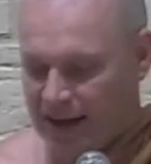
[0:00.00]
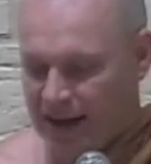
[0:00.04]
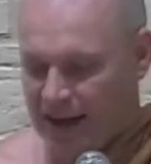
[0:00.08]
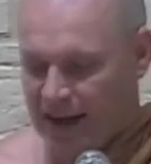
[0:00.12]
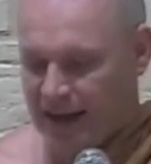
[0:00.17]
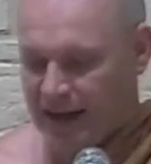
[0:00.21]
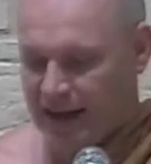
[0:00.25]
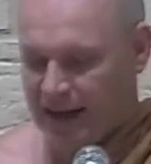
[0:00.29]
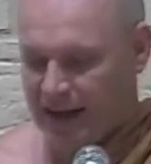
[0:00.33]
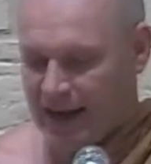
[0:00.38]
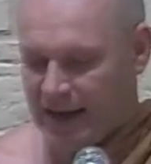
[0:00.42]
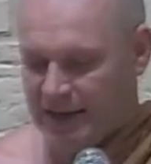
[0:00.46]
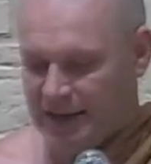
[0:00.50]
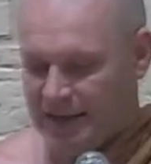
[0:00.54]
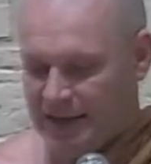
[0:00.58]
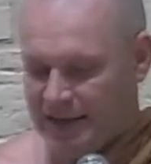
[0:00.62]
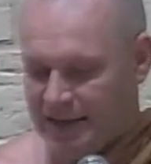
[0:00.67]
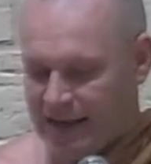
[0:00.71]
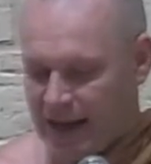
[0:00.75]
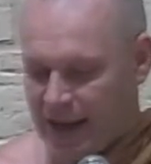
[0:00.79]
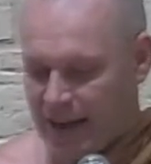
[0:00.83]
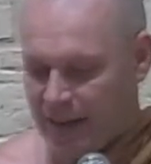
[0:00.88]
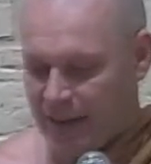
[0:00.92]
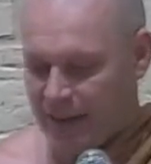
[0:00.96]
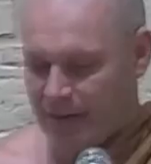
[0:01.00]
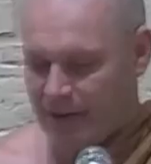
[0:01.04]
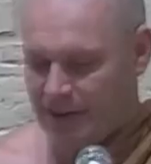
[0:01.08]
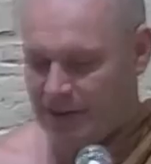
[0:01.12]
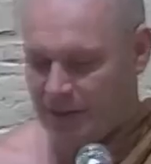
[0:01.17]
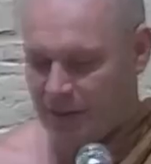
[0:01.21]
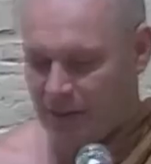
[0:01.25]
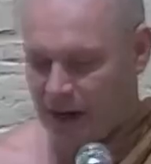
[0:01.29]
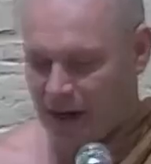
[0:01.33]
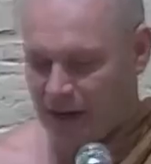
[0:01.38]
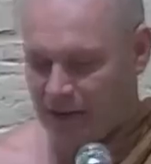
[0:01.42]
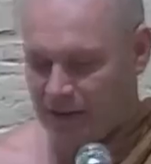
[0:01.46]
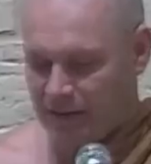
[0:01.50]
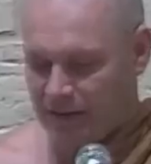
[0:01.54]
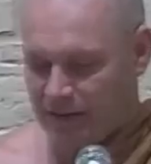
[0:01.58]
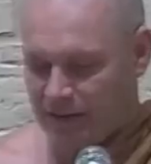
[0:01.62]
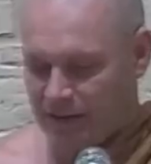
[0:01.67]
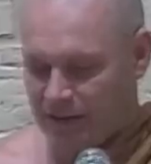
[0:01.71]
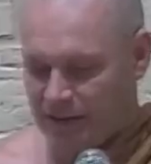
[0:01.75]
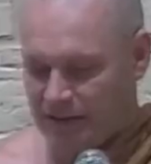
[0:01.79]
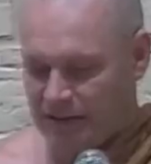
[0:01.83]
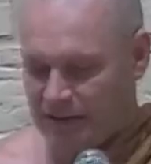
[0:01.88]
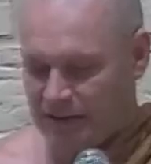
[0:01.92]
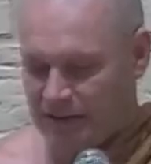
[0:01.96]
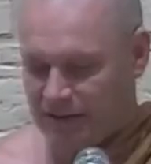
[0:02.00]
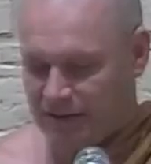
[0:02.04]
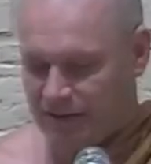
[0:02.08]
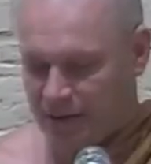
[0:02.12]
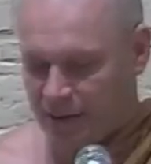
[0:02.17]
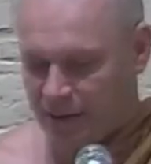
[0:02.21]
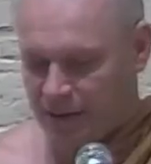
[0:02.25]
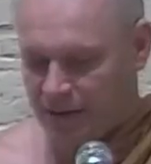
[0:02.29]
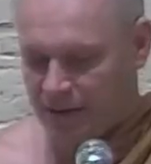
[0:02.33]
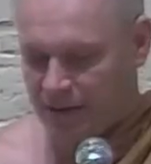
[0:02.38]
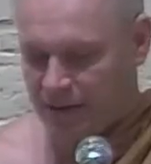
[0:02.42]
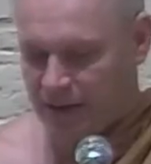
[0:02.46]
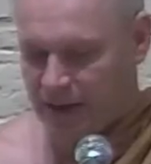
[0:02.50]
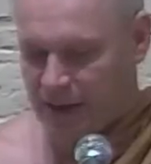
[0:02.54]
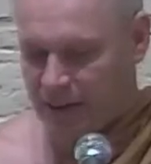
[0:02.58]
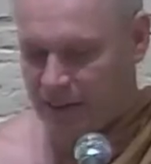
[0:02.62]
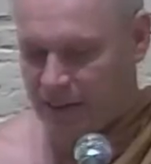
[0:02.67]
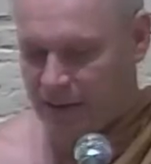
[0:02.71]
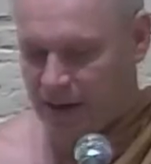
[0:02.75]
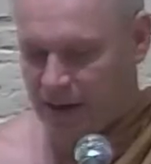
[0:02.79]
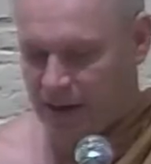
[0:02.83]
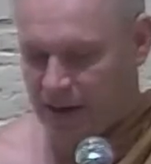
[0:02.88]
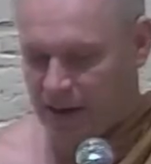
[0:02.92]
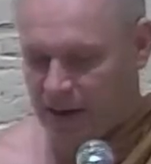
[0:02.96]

and established mindfulness in front of him.